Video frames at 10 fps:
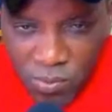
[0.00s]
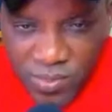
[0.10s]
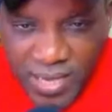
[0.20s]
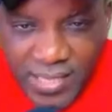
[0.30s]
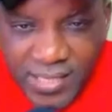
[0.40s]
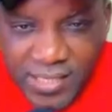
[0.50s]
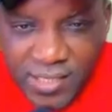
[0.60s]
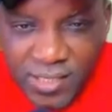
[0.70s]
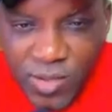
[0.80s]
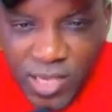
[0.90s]
That
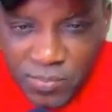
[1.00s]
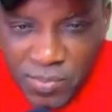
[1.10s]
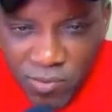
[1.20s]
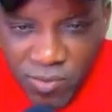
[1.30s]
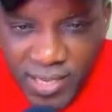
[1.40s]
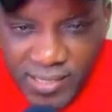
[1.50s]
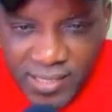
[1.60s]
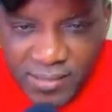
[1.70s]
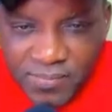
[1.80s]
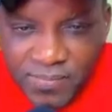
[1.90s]
is, you are
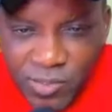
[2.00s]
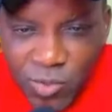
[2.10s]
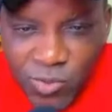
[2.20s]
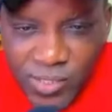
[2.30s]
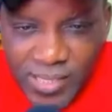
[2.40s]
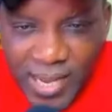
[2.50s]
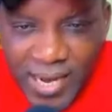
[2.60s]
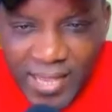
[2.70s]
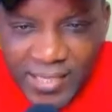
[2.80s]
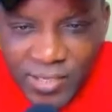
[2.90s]
speculating. So you
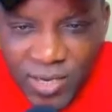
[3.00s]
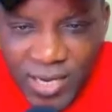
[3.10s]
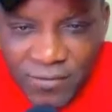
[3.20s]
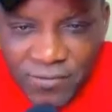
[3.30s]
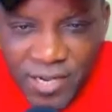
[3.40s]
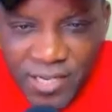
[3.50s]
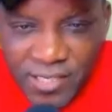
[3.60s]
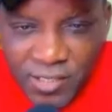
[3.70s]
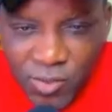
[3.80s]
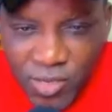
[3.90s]
select your leverage
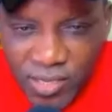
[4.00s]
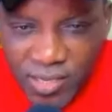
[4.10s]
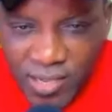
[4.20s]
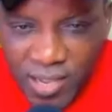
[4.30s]
token.